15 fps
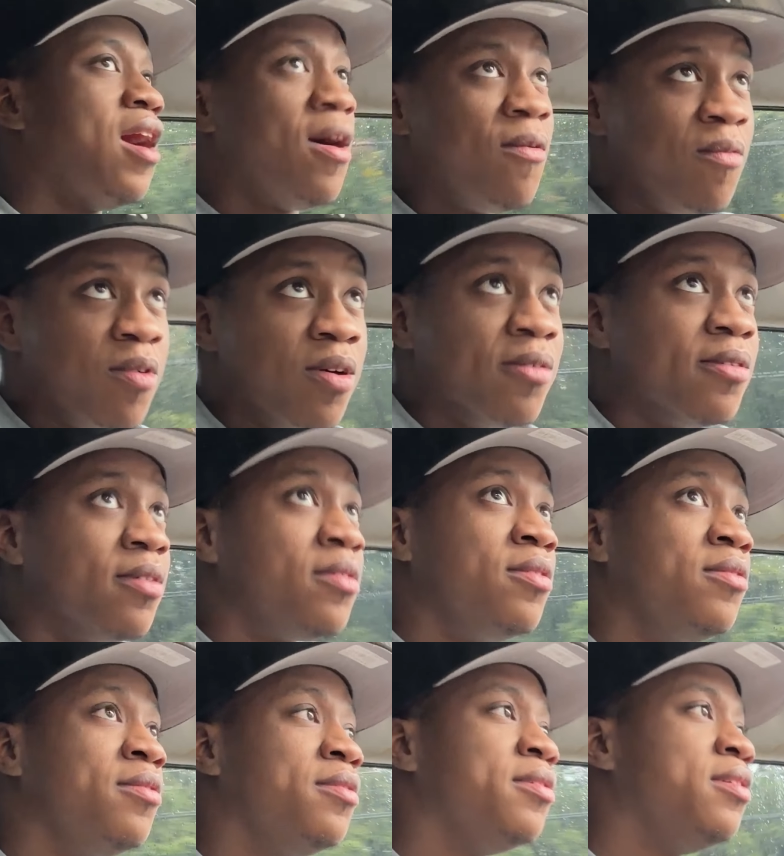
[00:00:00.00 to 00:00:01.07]
we'll
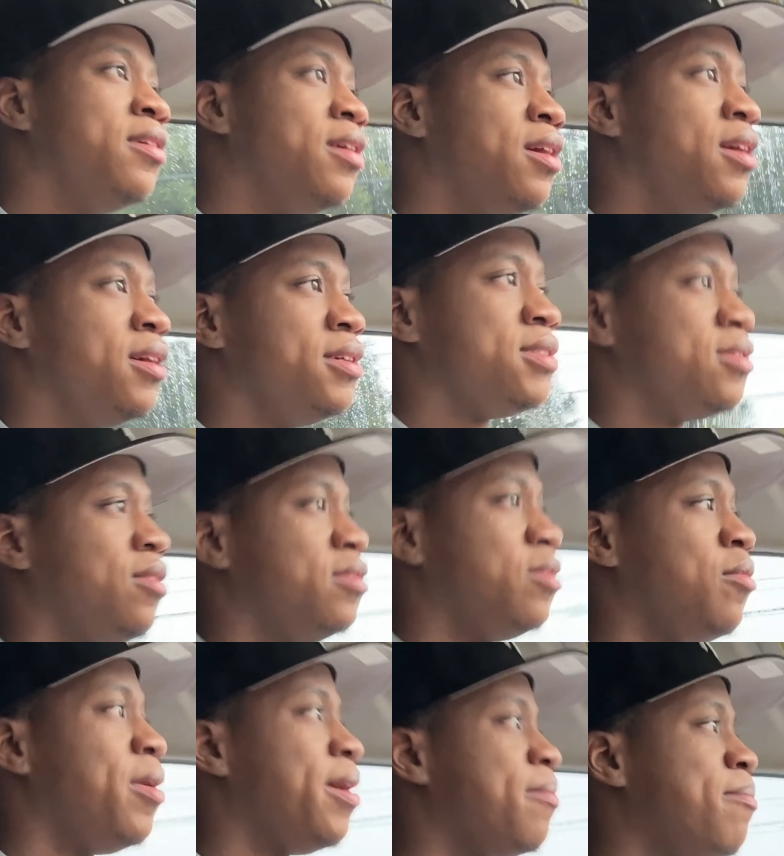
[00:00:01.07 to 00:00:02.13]
record us on the
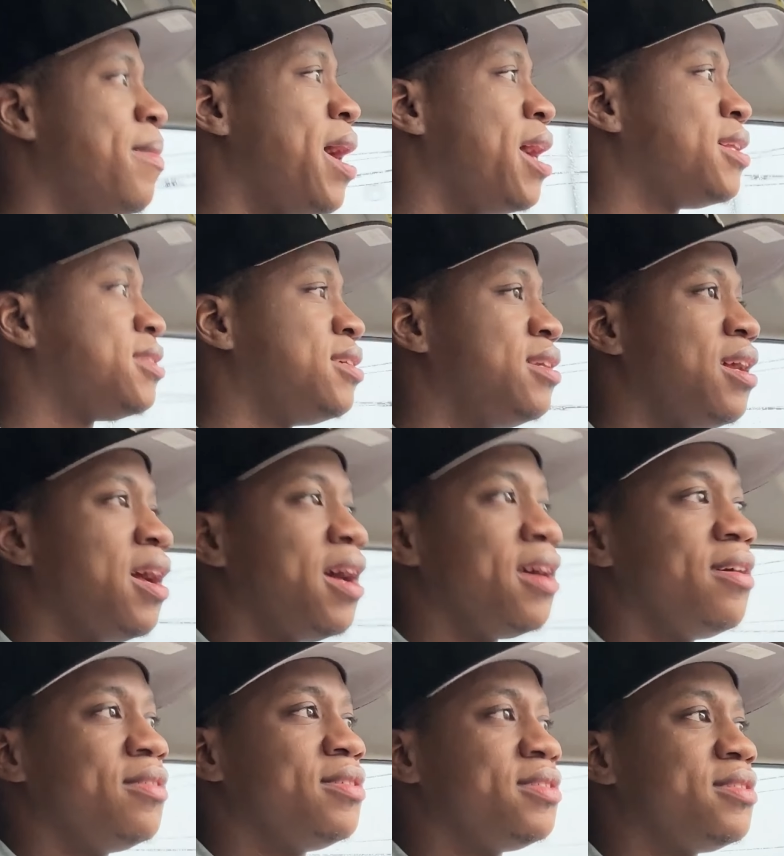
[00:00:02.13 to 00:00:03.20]
way back to the
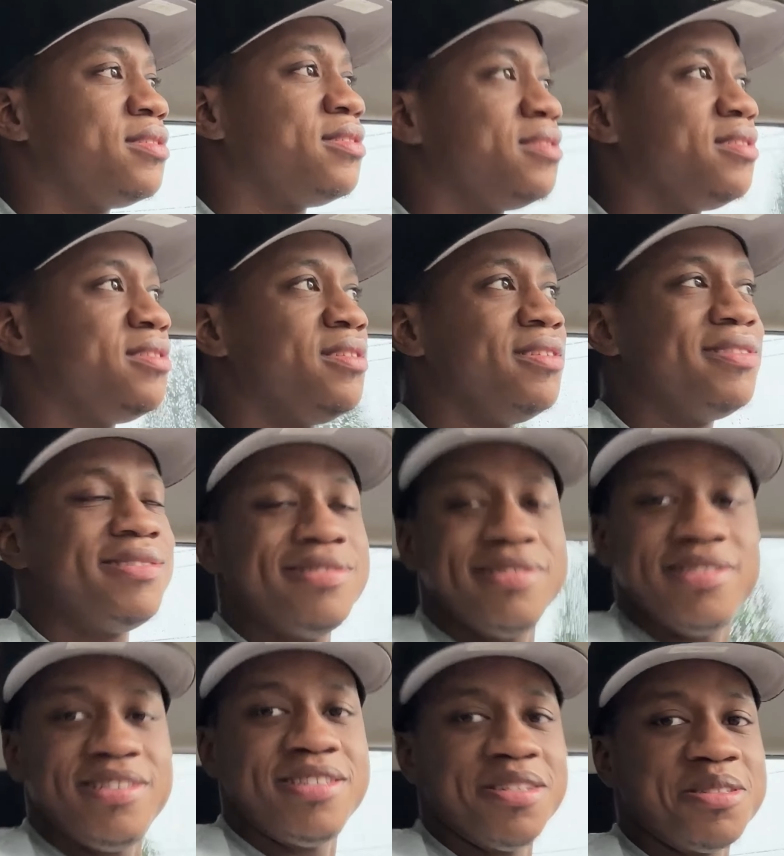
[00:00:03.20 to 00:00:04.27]
house
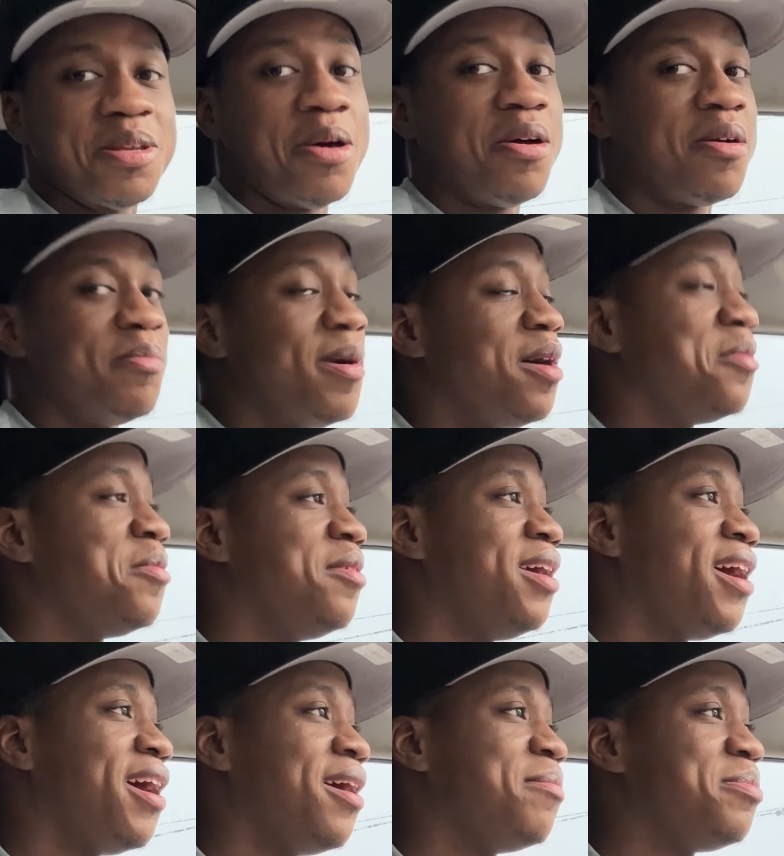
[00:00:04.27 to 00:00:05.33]
to talk about what
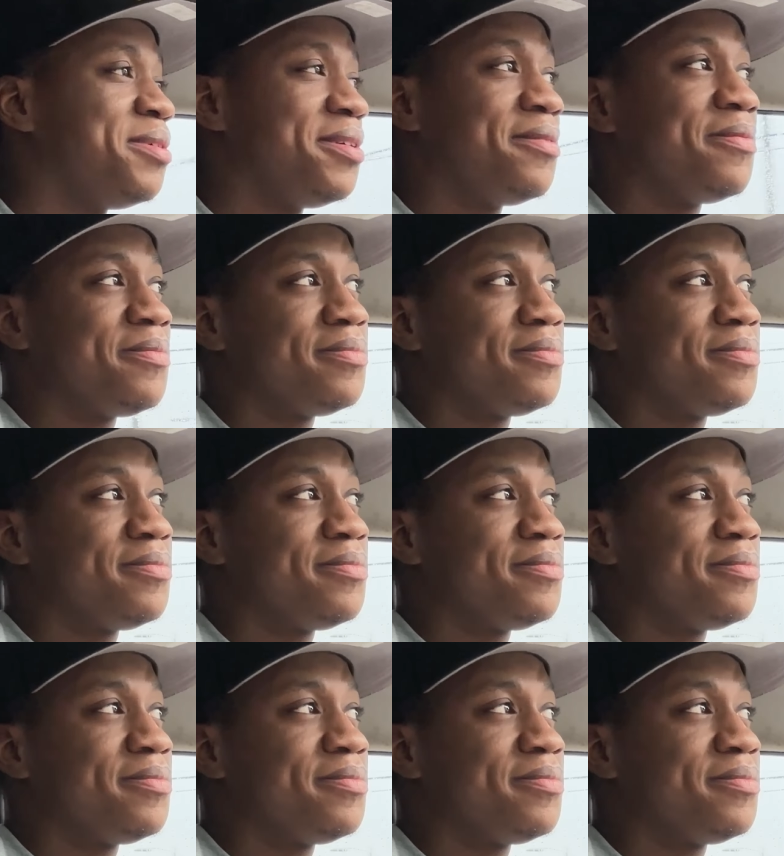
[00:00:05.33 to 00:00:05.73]
happened.